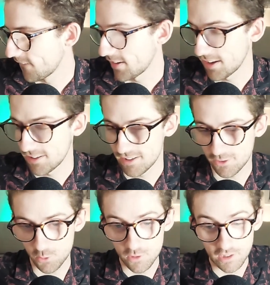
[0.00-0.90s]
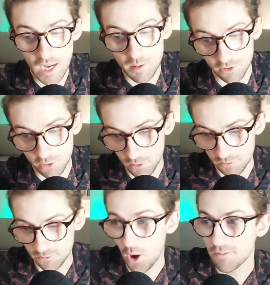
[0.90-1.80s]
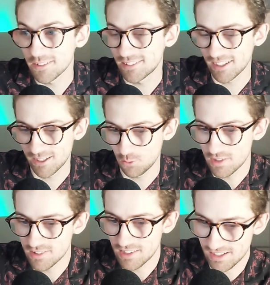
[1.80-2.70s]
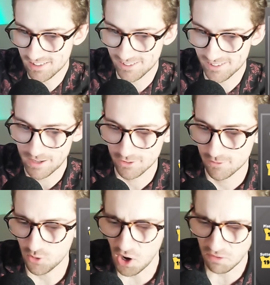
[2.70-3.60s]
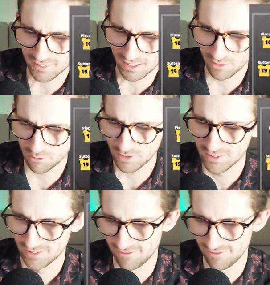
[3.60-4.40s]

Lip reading: And two teams who have 5 consecutive wins heading into this match. 5 consecutive wins.